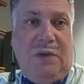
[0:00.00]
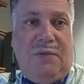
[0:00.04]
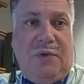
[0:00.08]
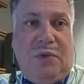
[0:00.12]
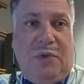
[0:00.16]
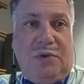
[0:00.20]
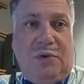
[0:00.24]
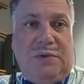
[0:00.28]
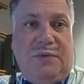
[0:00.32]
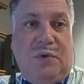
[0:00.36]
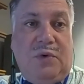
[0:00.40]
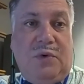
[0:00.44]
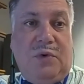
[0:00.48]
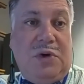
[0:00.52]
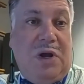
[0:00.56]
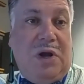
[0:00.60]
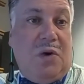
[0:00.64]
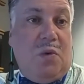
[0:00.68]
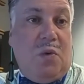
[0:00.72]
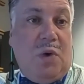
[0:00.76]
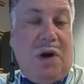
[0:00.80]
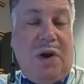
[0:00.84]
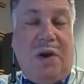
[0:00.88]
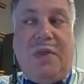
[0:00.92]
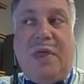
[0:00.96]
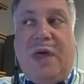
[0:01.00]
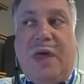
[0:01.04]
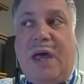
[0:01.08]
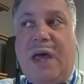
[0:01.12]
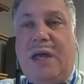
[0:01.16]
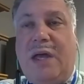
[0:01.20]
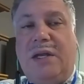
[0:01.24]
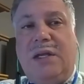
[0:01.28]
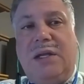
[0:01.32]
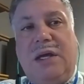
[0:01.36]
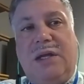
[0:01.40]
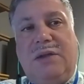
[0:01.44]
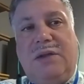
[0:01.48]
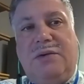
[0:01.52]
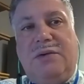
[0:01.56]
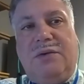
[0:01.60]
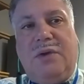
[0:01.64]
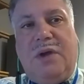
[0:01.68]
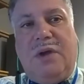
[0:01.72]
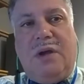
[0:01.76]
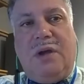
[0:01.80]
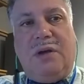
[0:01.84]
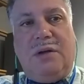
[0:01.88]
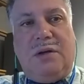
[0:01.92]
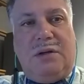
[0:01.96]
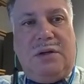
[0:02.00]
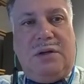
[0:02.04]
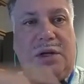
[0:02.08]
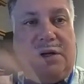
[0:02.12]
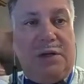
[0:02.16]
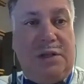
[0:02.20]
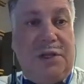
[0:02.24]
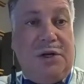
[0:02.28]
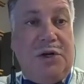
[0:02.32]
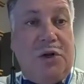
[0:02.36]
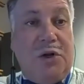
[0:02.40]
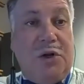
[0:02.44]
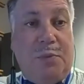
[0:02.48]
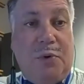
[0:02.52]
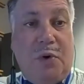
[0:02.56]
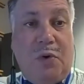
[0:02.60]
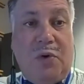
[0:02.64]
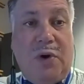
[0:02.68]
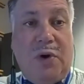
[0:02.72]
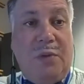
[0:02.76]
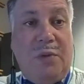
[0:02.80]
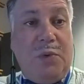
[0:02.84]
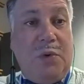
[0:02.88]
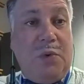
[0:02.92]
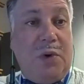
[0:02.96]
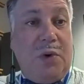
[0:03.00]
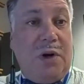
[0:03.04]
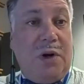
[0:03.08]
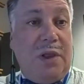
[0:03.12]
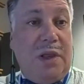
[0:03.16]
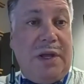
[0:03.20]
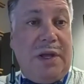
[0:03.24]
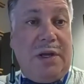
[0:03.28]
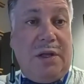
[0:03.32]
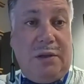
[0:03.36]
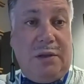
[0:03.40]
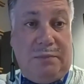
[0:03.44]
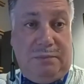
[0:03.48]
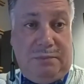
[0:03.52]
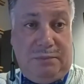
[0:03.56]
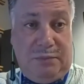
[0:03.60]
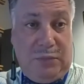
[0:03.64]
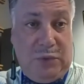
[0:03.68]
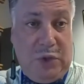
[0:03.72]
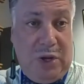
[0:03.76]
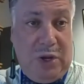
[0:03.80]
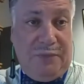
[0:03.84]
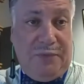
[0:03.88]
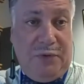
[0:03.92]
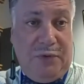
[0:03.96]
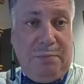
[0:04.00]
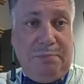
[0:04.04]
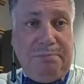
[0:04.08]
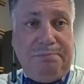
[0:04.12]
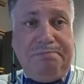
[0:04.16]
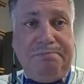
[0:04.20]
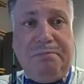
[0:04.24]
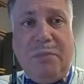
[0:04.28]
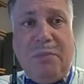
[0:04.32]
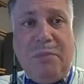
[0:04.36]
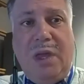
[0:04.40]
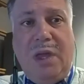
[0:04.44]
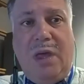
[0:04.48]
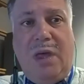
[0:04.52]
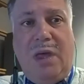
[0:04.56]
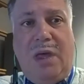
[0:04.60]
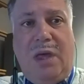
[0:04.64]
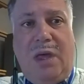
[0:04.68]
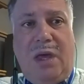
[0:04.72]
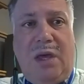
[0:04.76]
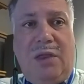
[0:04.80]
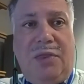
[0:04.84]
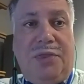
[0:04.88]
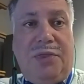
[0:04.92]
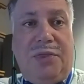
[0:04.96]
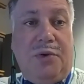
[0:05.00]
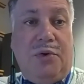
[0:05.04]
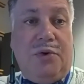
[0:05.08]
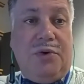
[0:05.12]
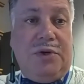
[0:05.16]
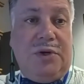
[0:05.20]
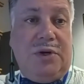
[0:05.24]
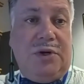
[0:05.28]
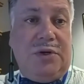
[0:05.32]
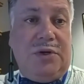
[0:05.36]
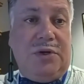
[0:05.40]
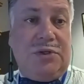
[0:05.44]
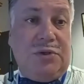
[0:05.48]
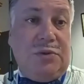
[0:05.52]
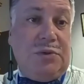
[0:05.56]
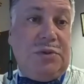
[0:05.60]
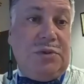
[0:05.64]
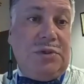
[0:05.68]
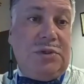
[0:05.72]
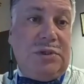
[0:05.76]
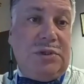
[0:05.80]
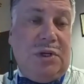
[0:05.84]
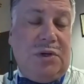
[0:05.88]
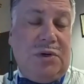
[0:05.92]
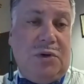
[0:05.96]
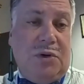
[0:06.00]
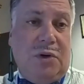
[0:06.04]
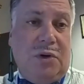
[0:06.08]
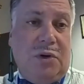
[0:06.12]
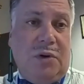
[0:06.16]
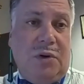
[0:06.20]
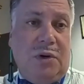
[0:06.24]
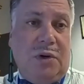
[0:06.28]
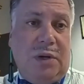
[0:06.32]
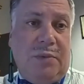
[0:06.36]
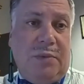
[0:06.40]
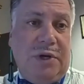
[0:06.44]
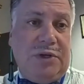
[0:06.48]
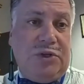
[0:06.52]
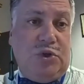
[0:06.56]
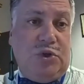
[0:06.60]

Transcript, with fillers: for those of you who are not aware of that, it's a, a clinical program. We run it like a law firm, and third year students under uh, my